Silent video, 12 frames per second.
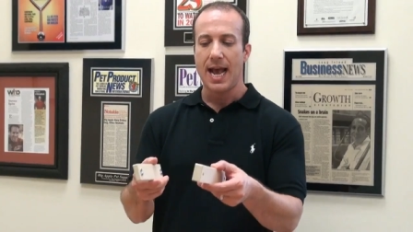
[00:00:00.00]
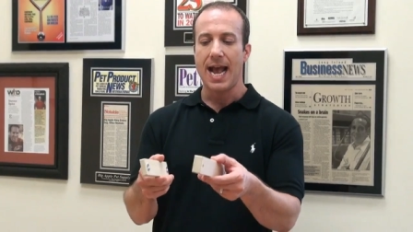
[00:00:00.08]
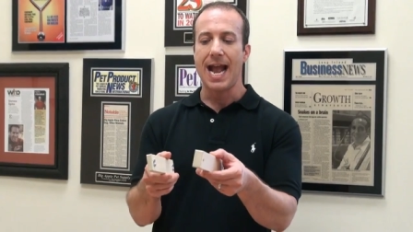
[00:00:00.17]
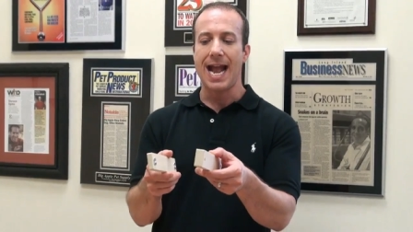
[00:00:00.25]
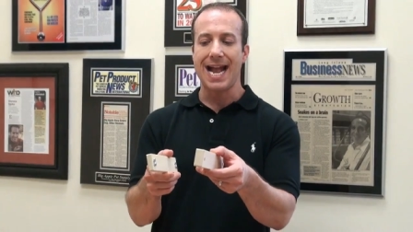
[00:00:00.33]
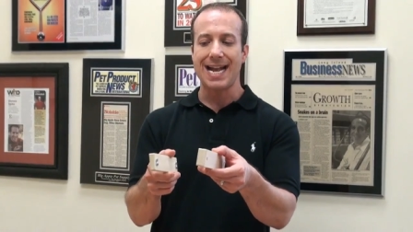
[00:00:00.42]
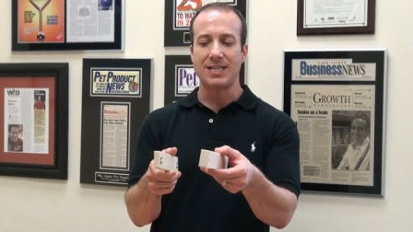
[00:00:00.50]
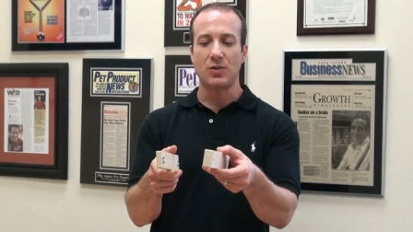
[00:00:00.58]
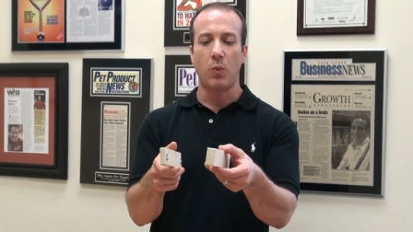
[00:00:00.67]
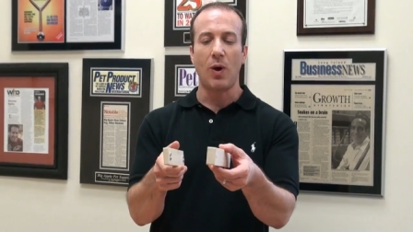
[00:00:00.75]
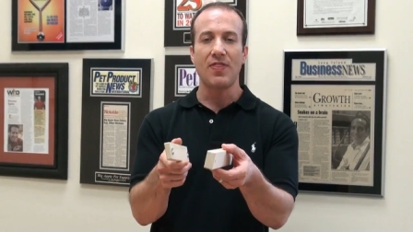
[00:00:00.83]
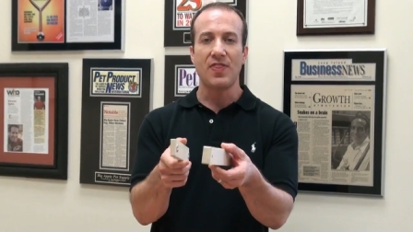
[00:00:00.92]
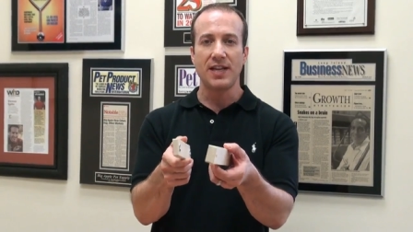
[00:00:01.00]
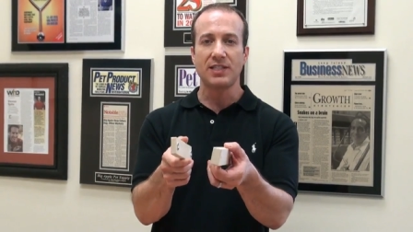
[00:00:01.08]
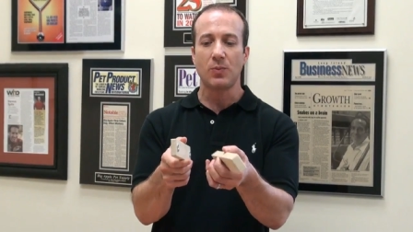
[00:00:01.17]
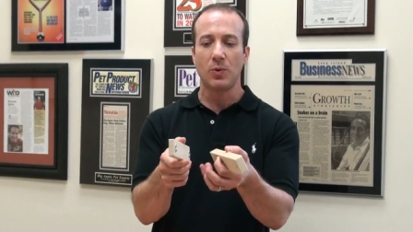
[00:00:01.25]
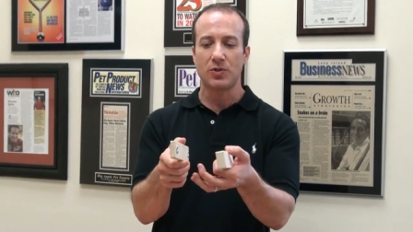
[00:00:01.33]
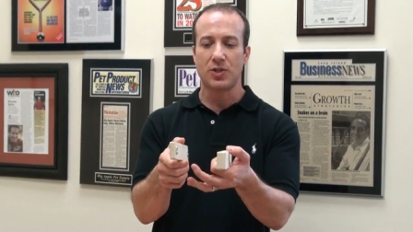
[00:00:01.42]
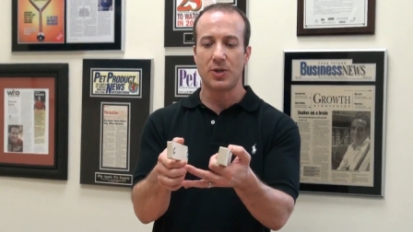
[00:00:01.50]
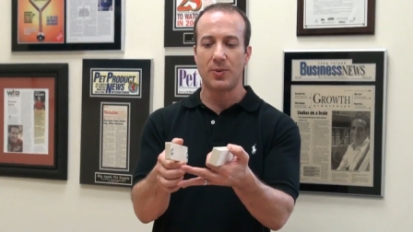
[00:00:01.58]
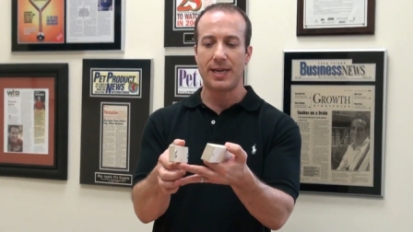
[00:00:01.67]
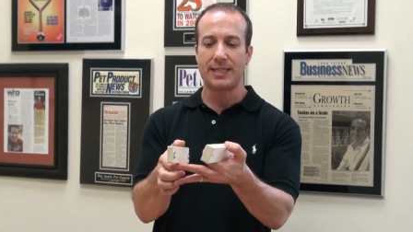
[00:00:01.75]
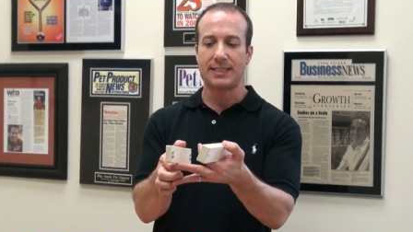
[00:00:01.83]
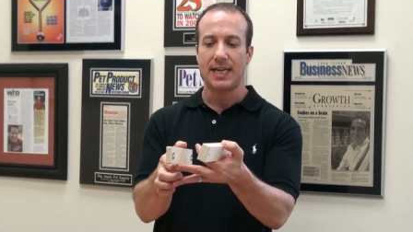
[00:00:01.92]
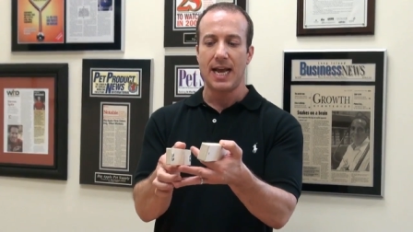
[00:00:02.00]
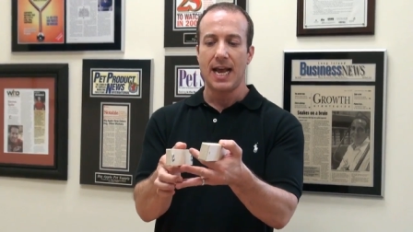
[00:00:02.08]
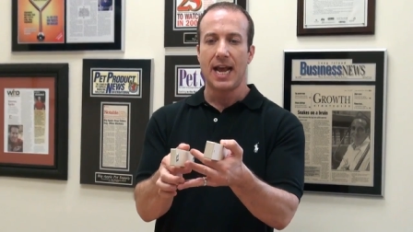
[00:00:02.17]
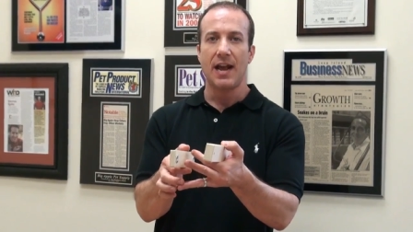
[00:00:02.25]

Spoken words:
And what this will do is,